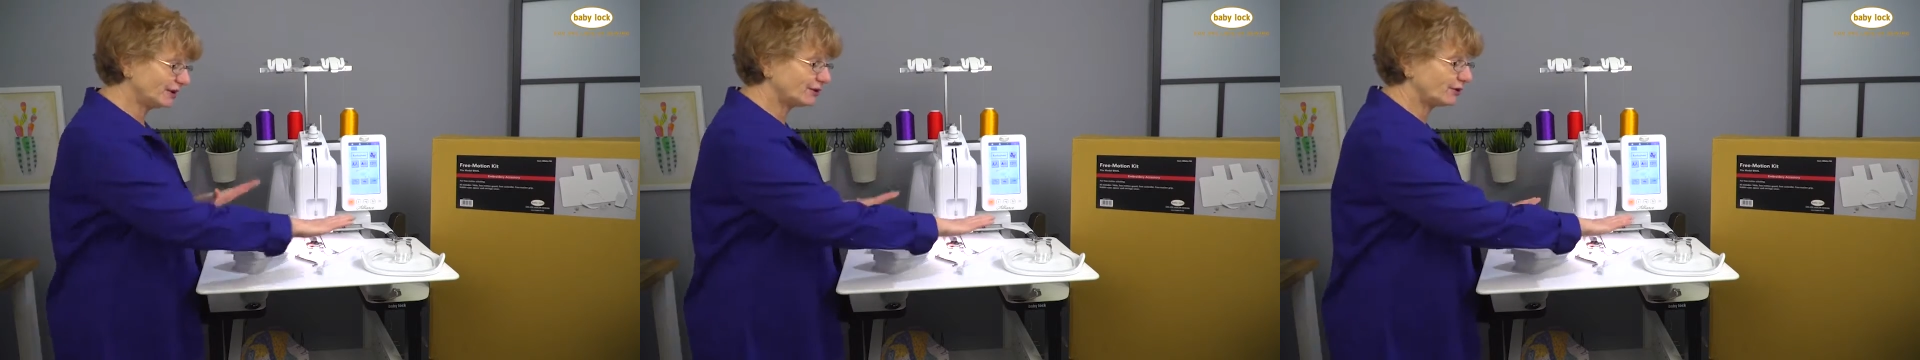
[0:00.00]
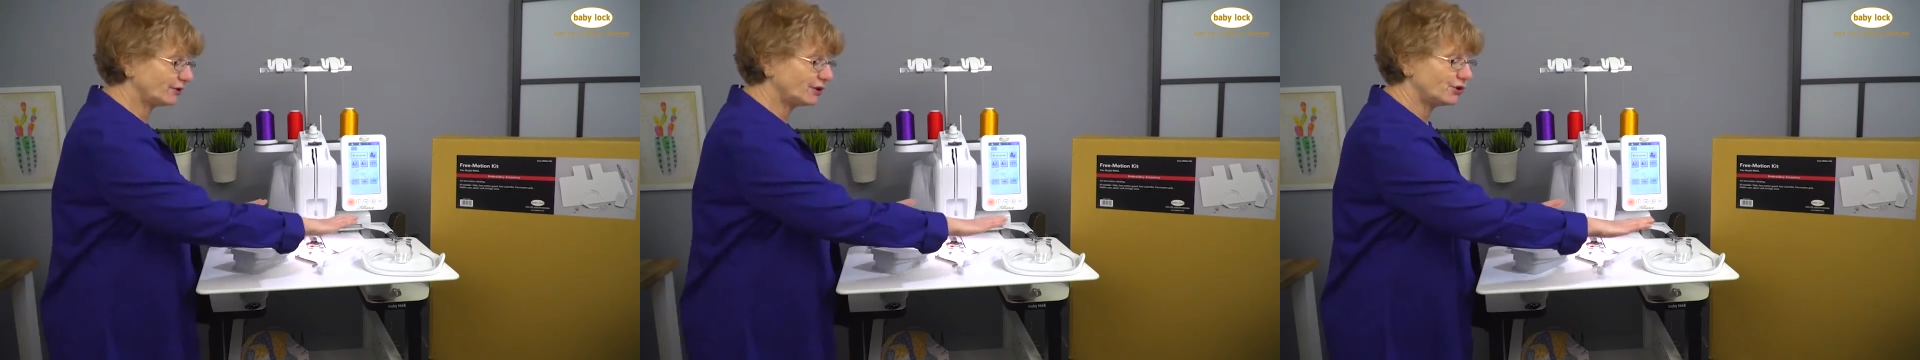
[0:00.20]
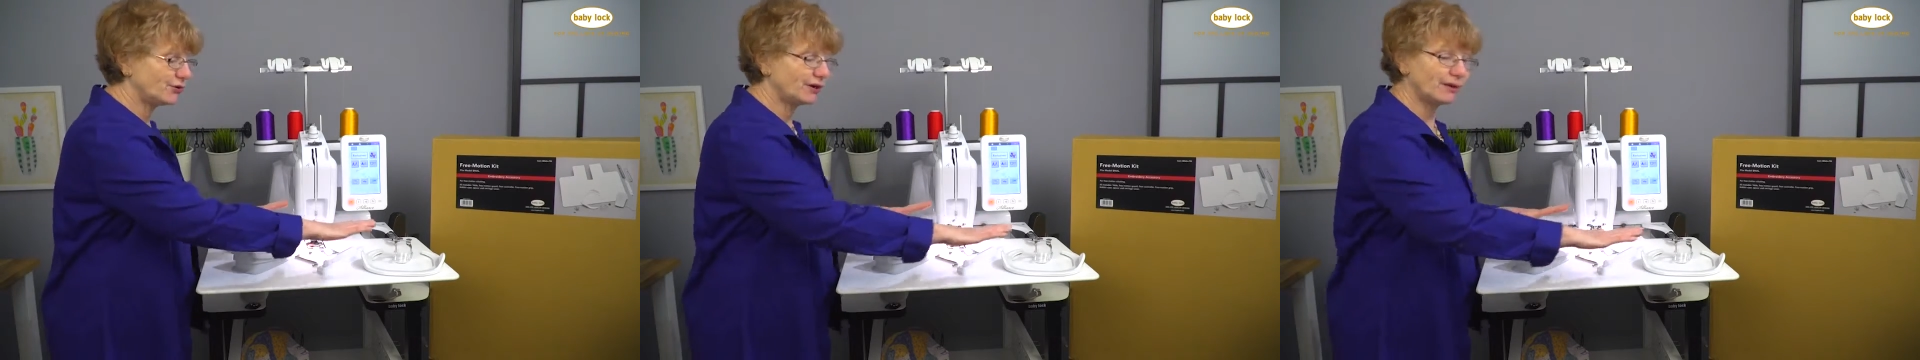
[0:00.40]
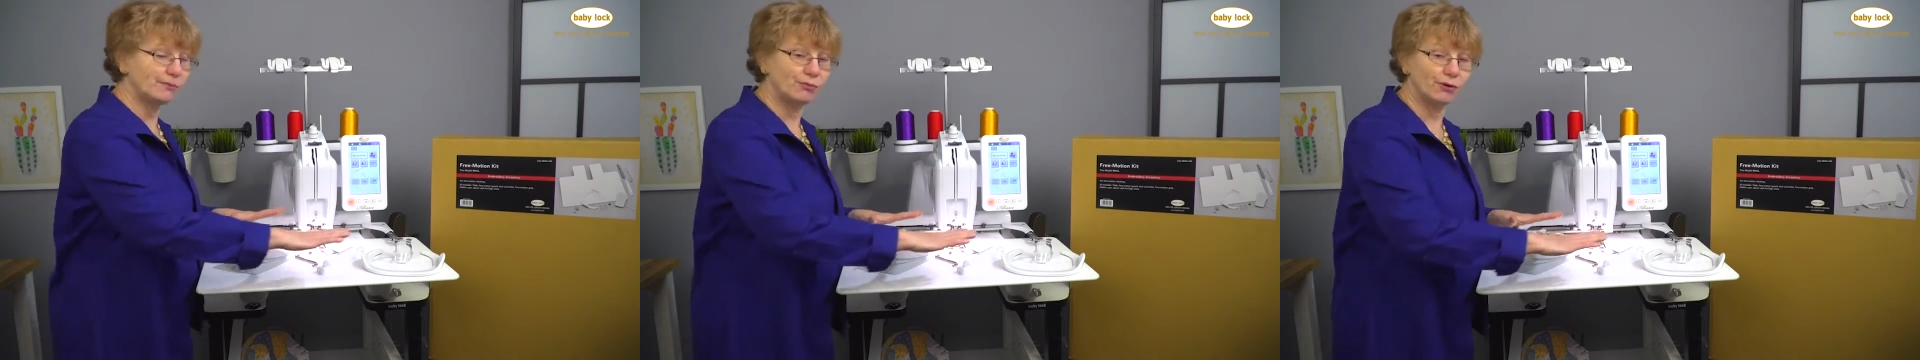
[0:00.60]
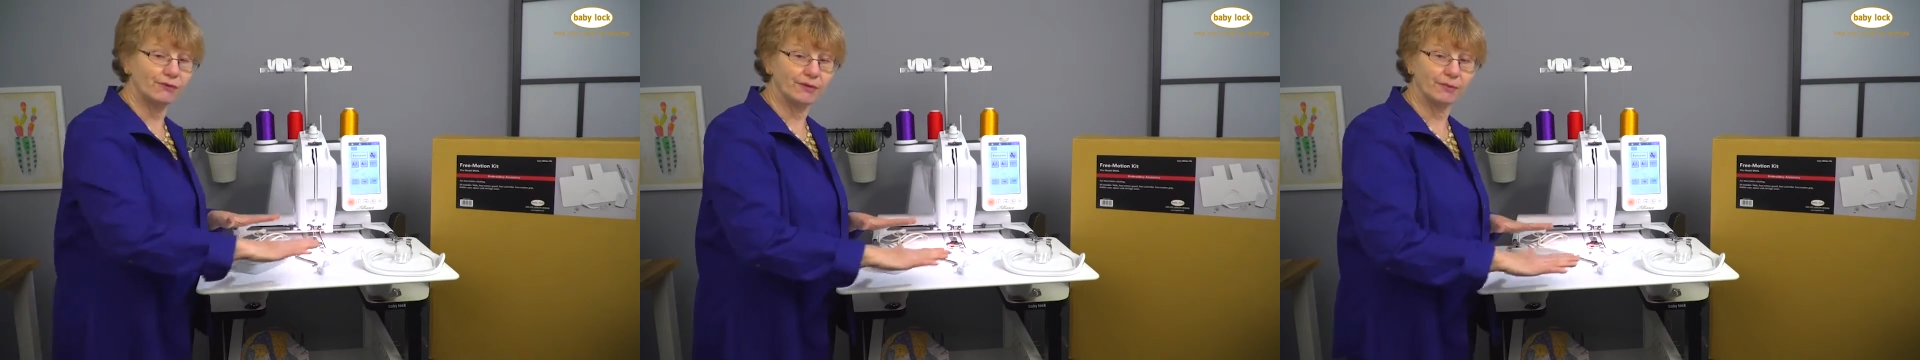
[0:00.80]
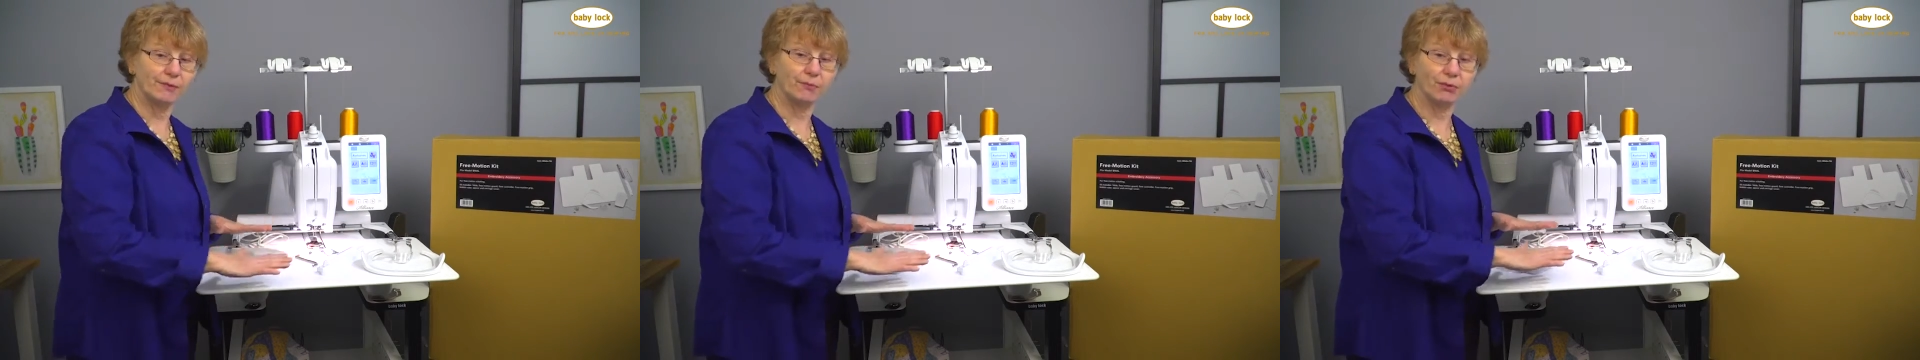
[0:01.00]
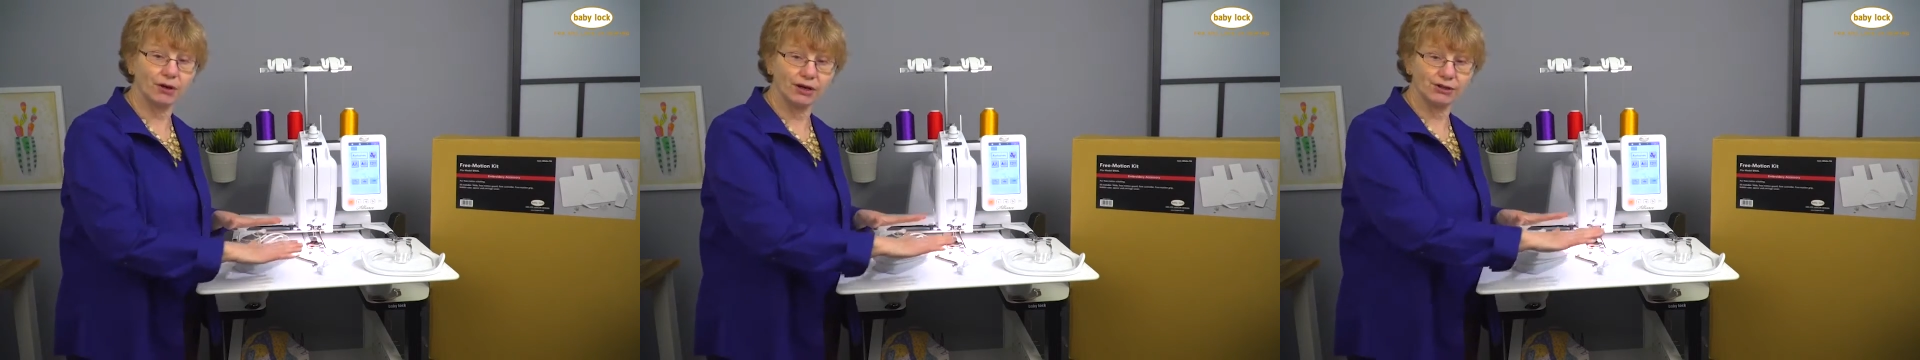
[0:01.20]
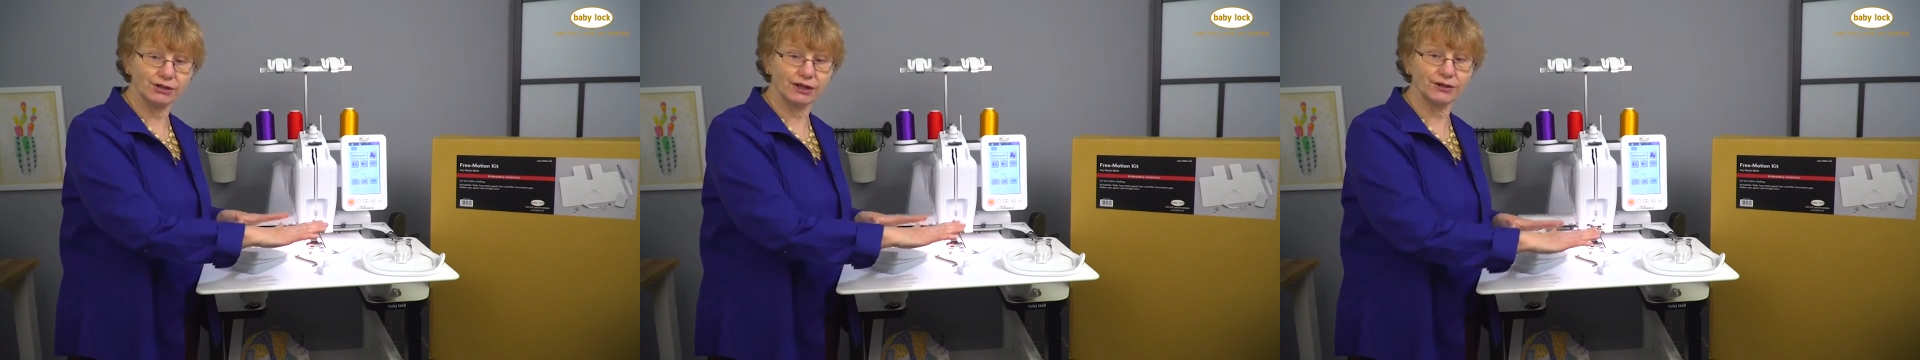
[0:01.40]
so that you can move the
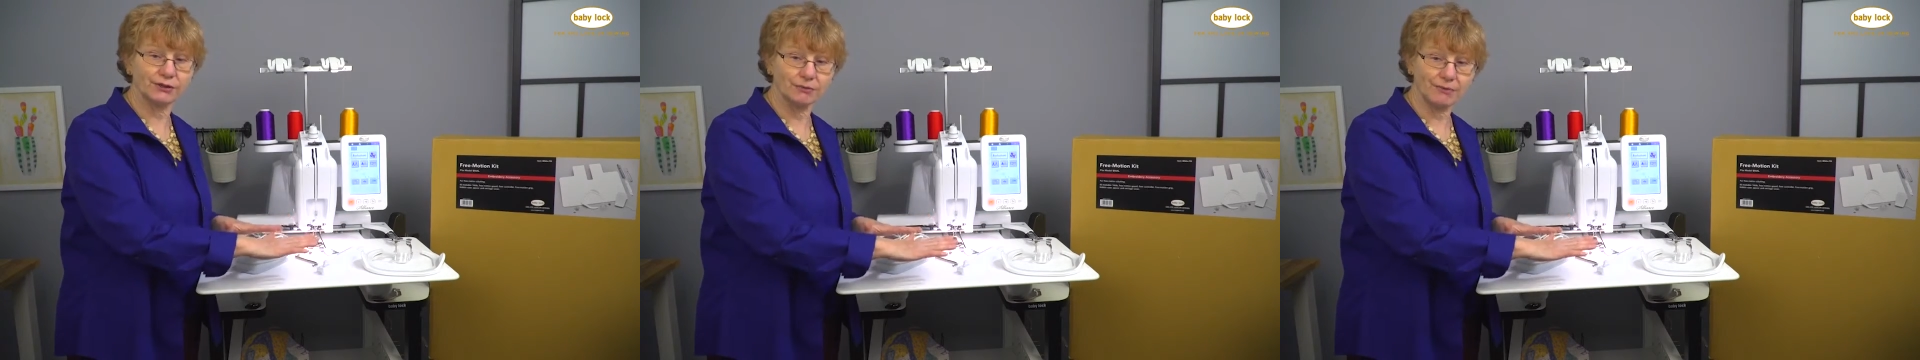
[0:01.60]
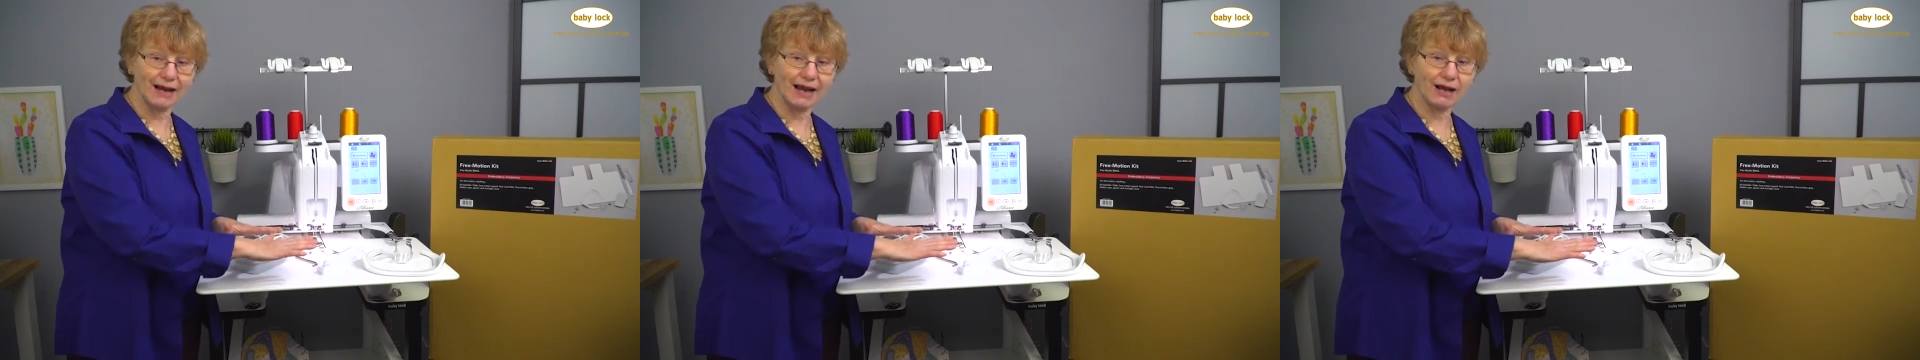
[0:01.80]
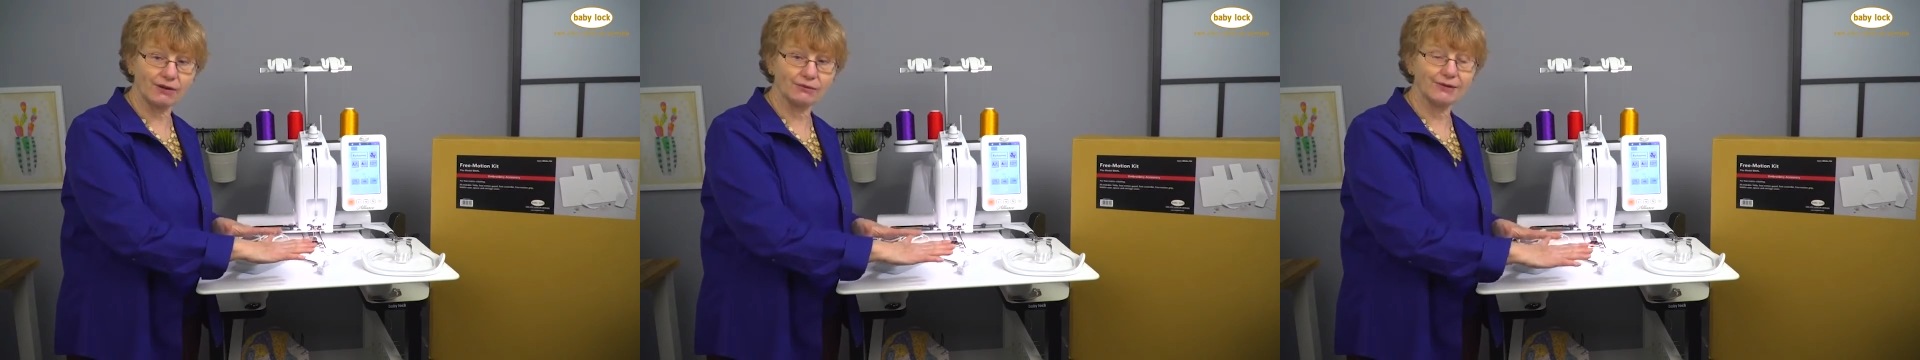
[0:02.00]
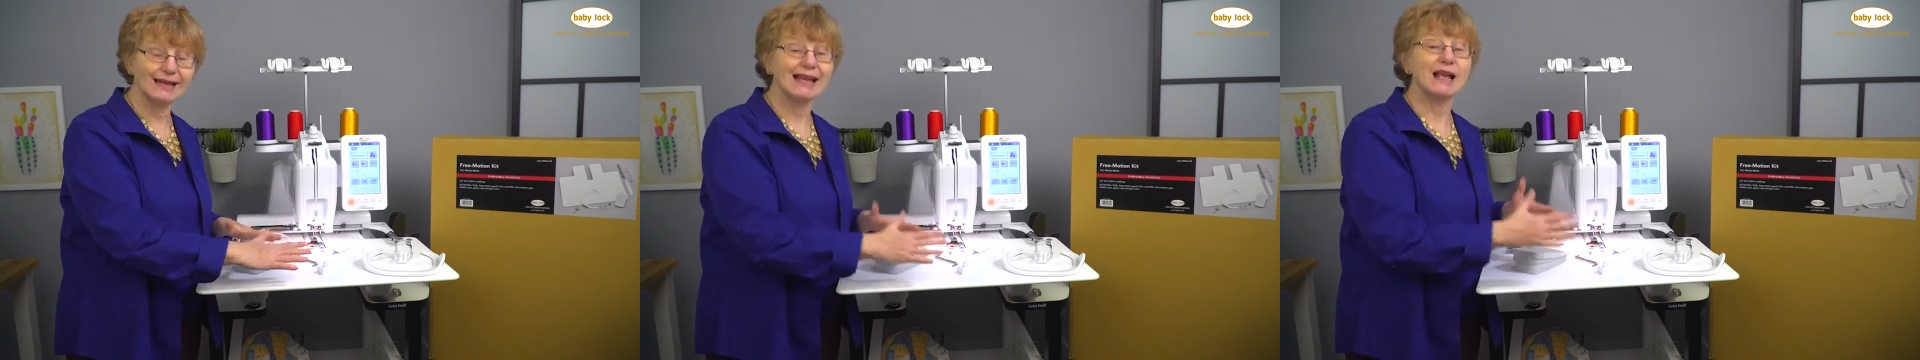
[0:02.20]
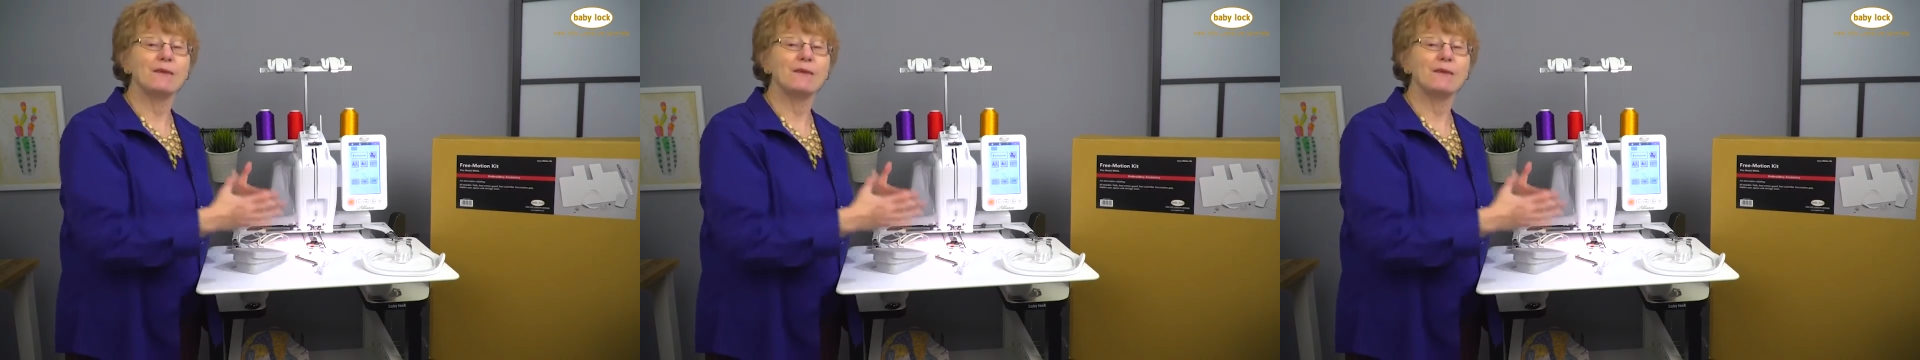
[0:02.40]
project around,